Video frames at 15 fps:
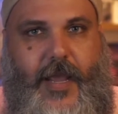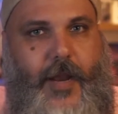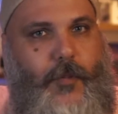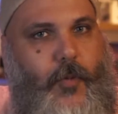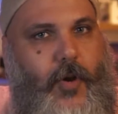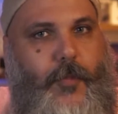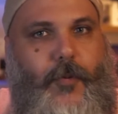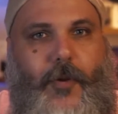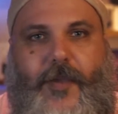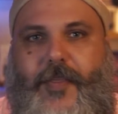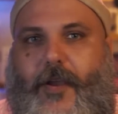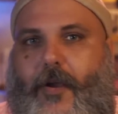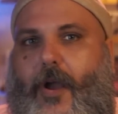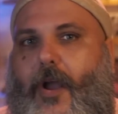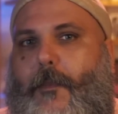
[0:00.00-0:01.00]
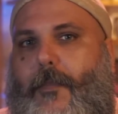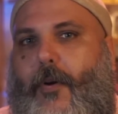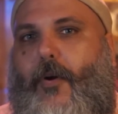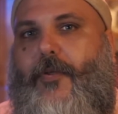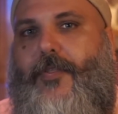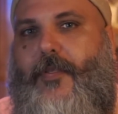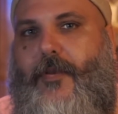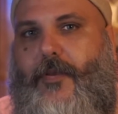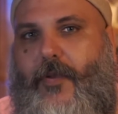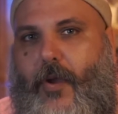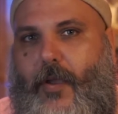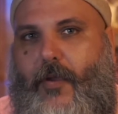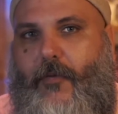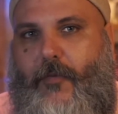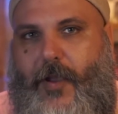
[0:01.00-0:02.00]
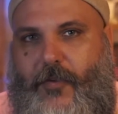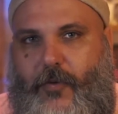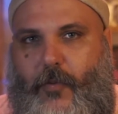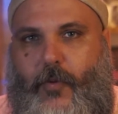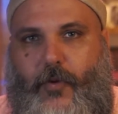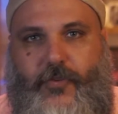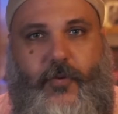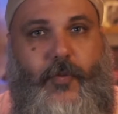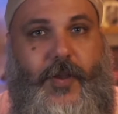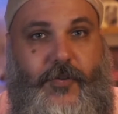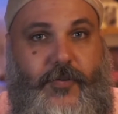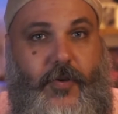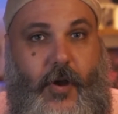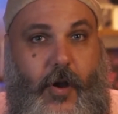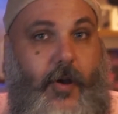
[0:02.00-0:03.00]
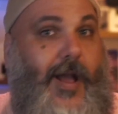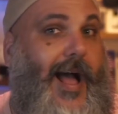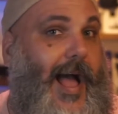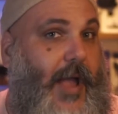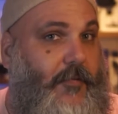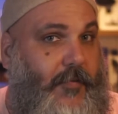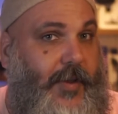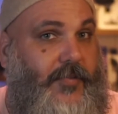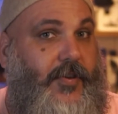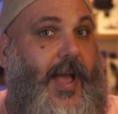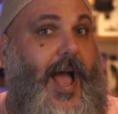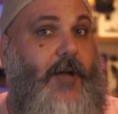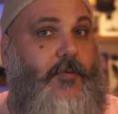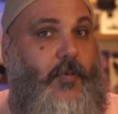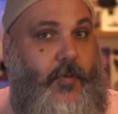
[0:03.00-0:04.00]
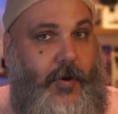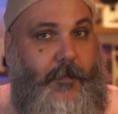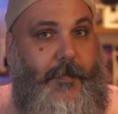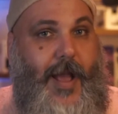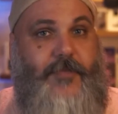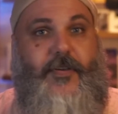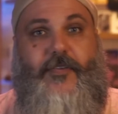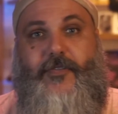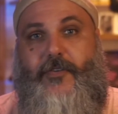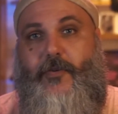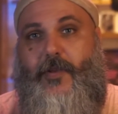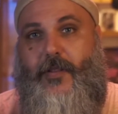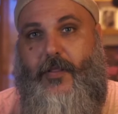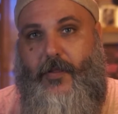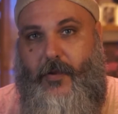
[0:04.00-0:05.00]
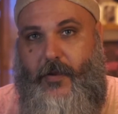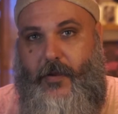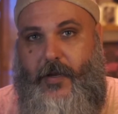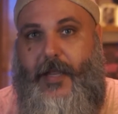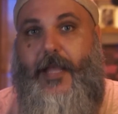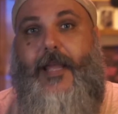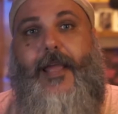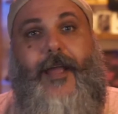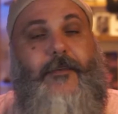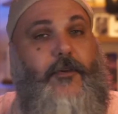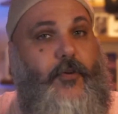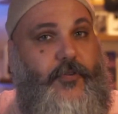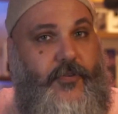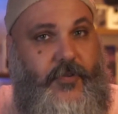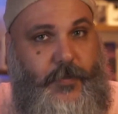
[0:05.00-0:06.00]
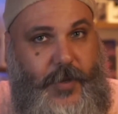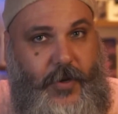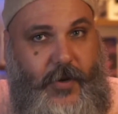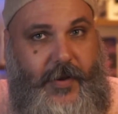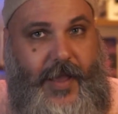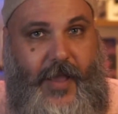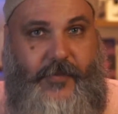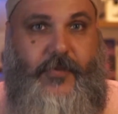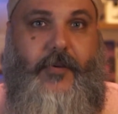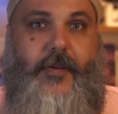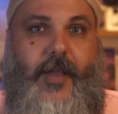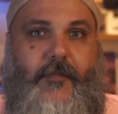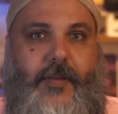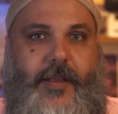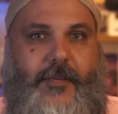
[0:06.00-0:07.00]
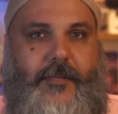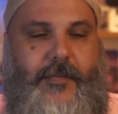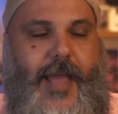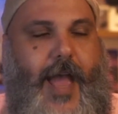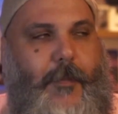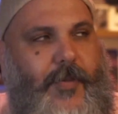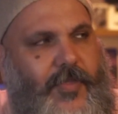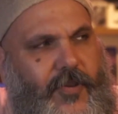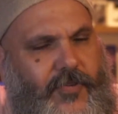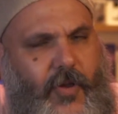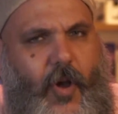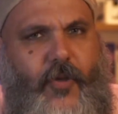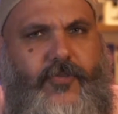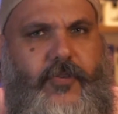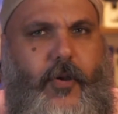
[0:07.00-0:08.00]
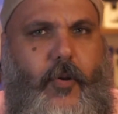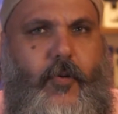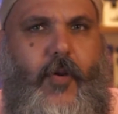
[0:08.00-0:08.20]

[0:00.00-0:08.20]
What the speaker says: In Merkborg, there are both dark rituals, which are high risk, high reward magics you can learn and use spirit as their governing stat, but there's also